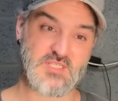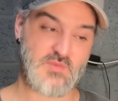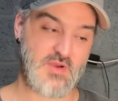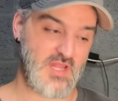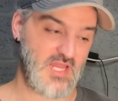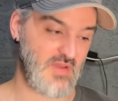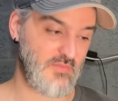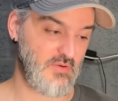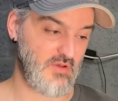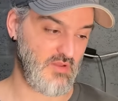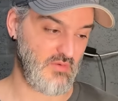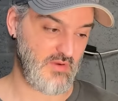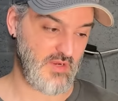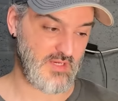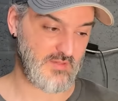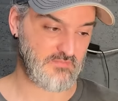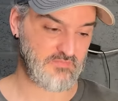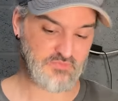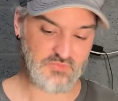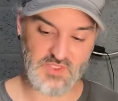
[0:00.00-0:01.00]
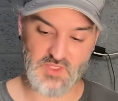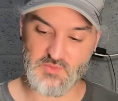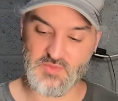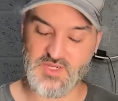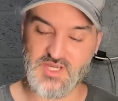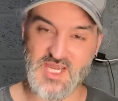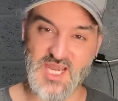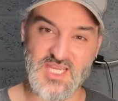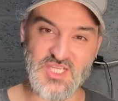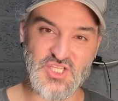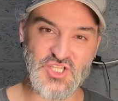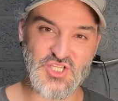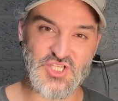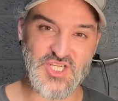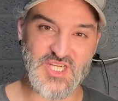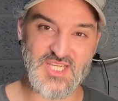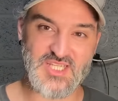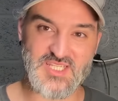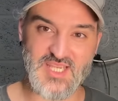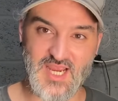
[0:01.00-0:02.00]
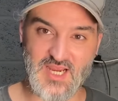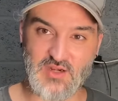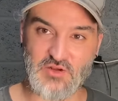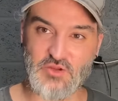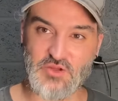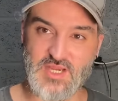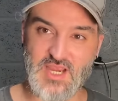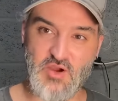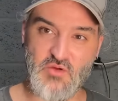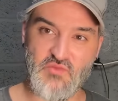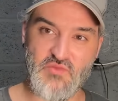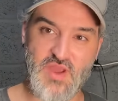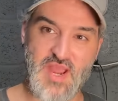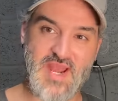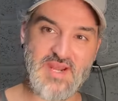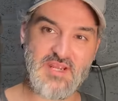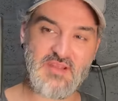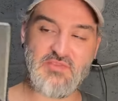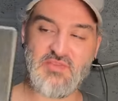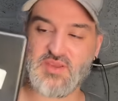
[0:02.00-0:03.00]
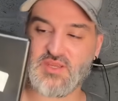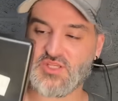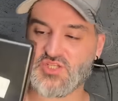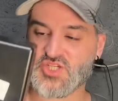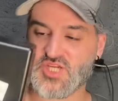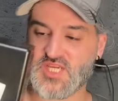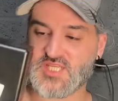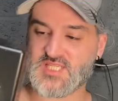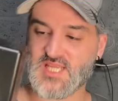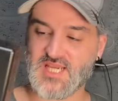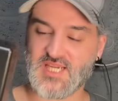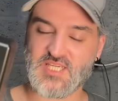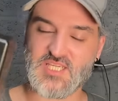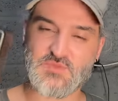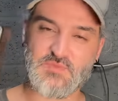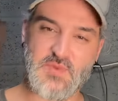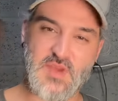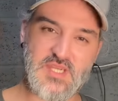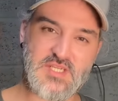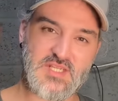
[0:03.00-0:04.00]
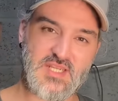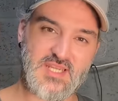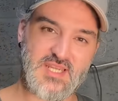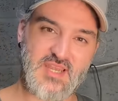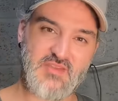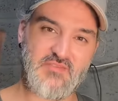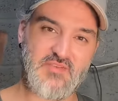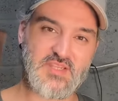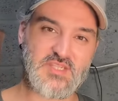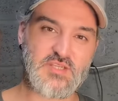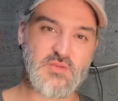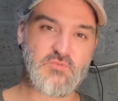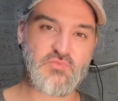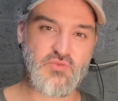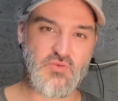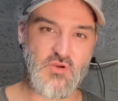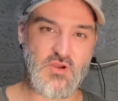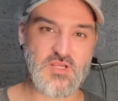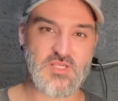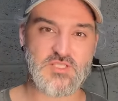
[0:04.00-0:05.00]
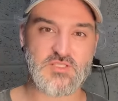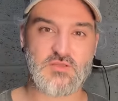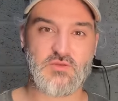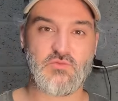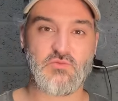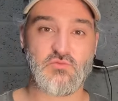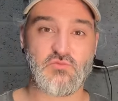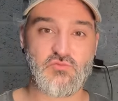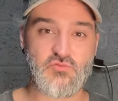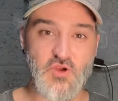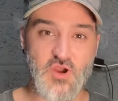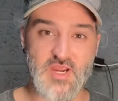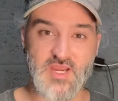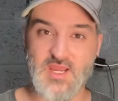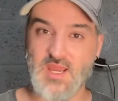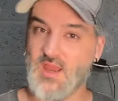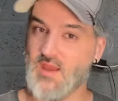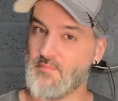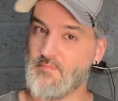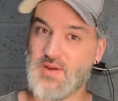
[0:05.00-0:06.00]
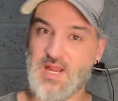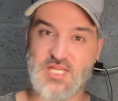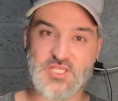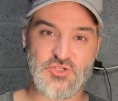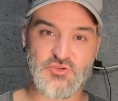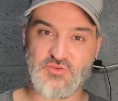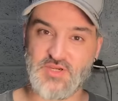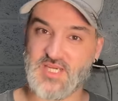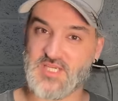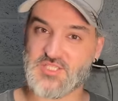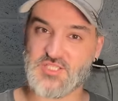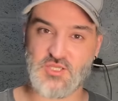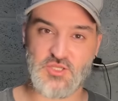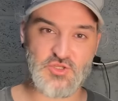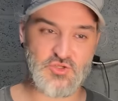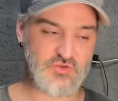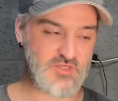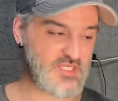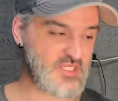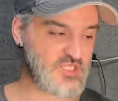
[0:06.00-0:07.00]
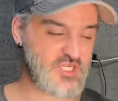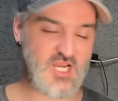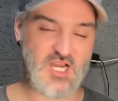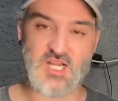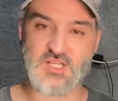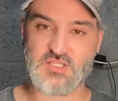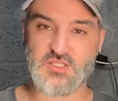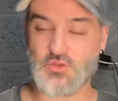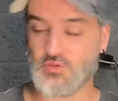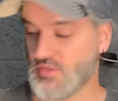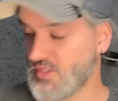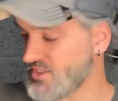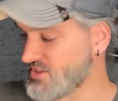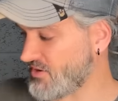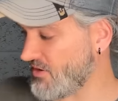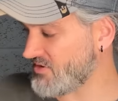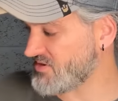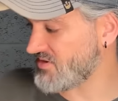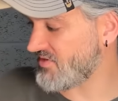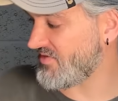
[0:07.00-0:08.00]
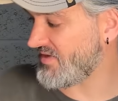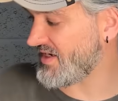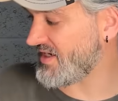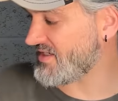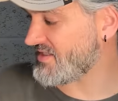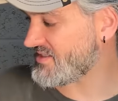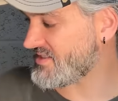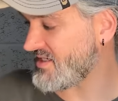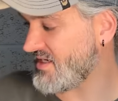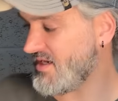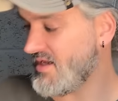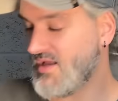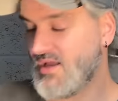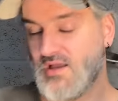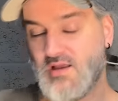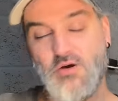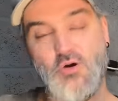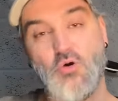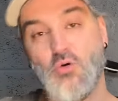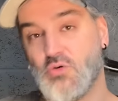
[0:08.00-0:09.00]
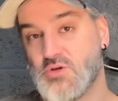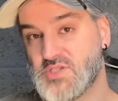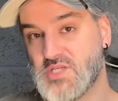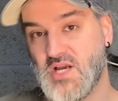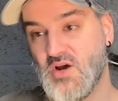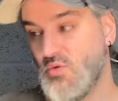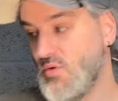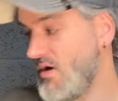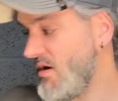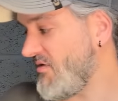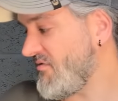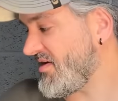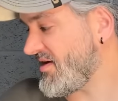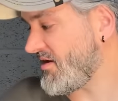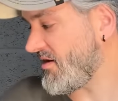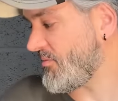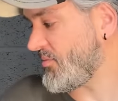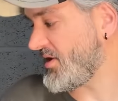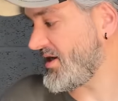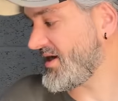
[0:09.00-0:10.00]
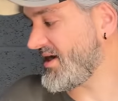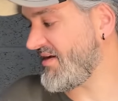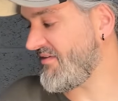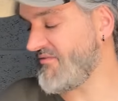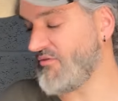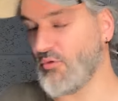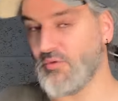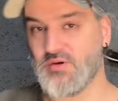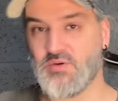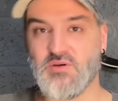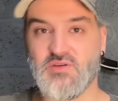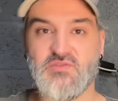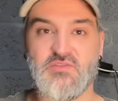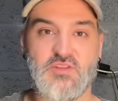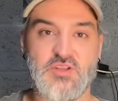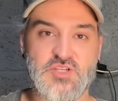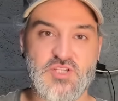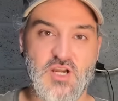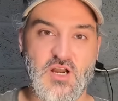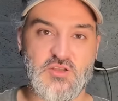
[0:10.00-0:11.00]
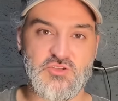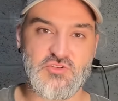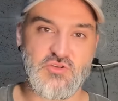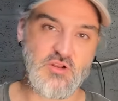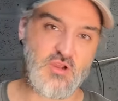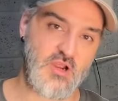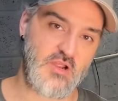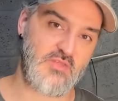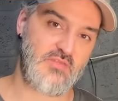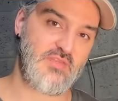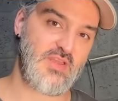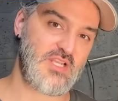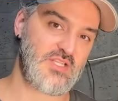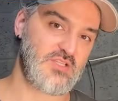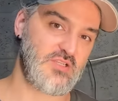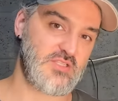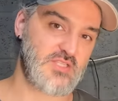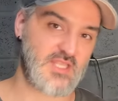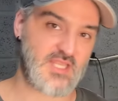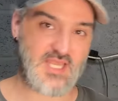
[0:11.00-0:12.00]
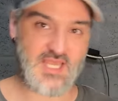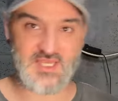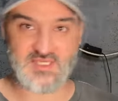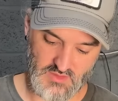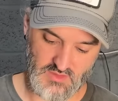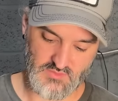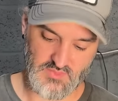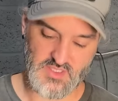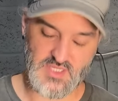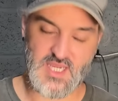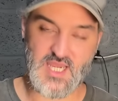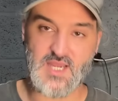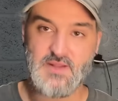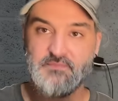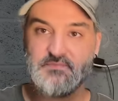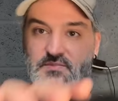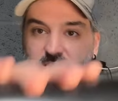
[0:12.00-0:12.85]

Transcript: about that, by the way. But yeah, G-Tech. Look out for anything G-Tech, especially if it's priced right. Batteries, sundries, chargers, all those kinds of things all sell well. I think I could probably get £40 for the charger alone. That's just a guess. But yeah,